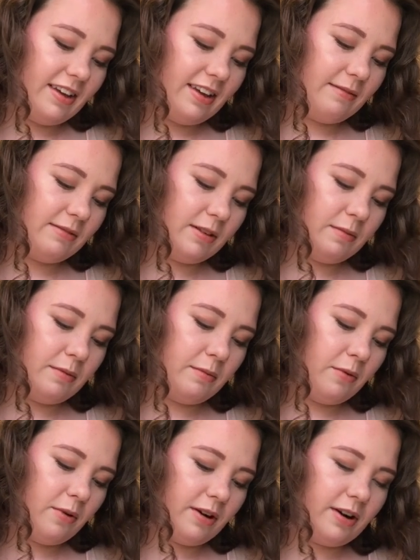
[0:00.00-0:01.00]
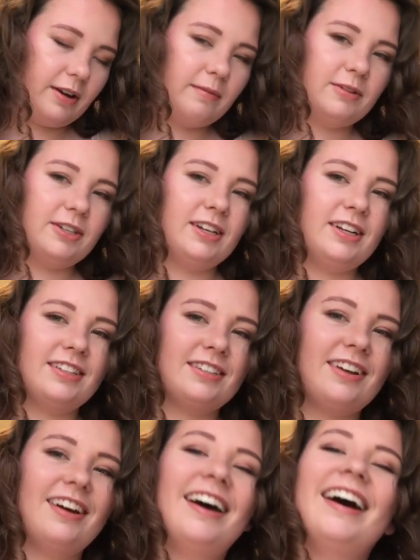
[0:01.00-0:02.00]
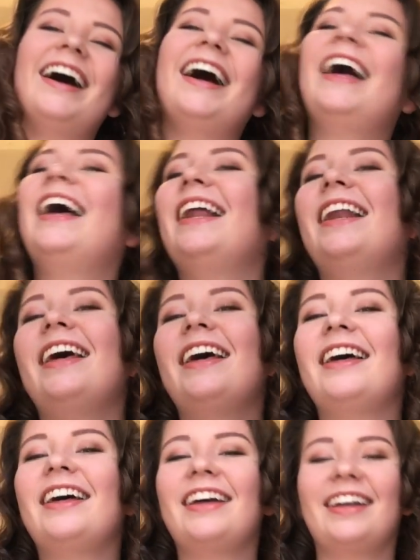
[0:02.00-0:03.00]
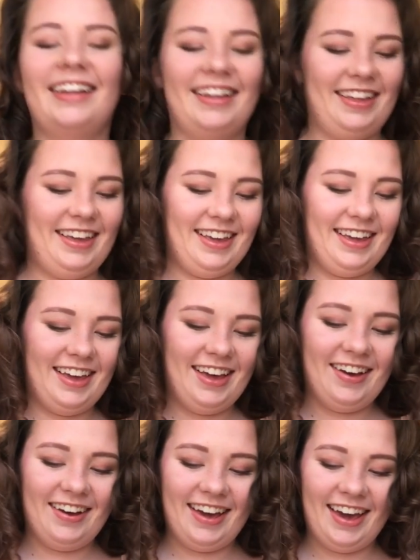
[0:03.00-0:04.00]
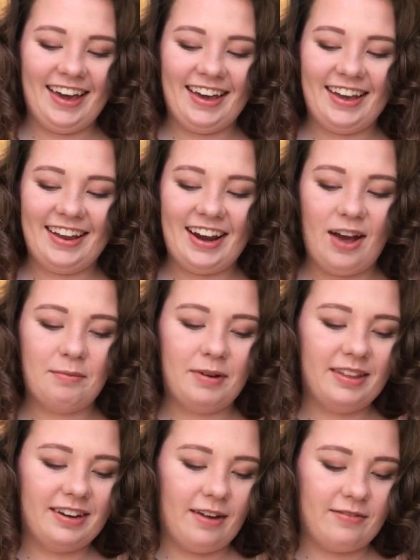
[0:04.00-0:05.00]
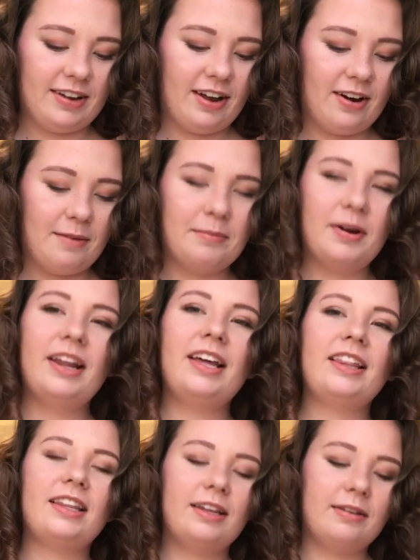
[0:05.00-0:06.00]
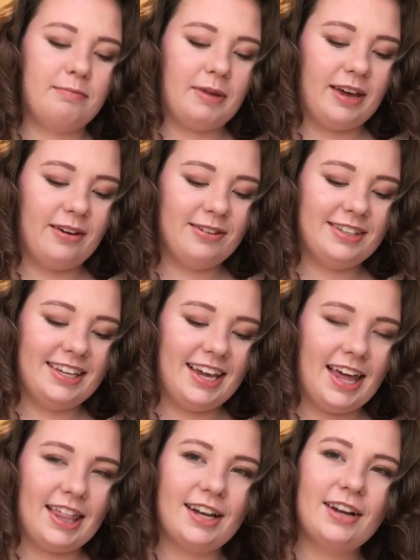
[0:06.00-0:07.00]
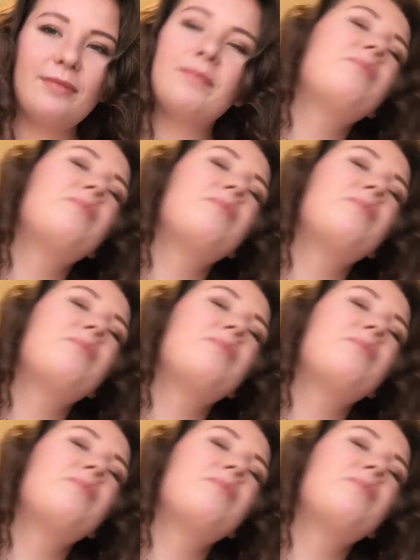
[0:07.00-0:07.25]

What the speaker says: I'm just going to put more cream cheese on. Okay, now I'm putting the knife down. I'm putting the bagel together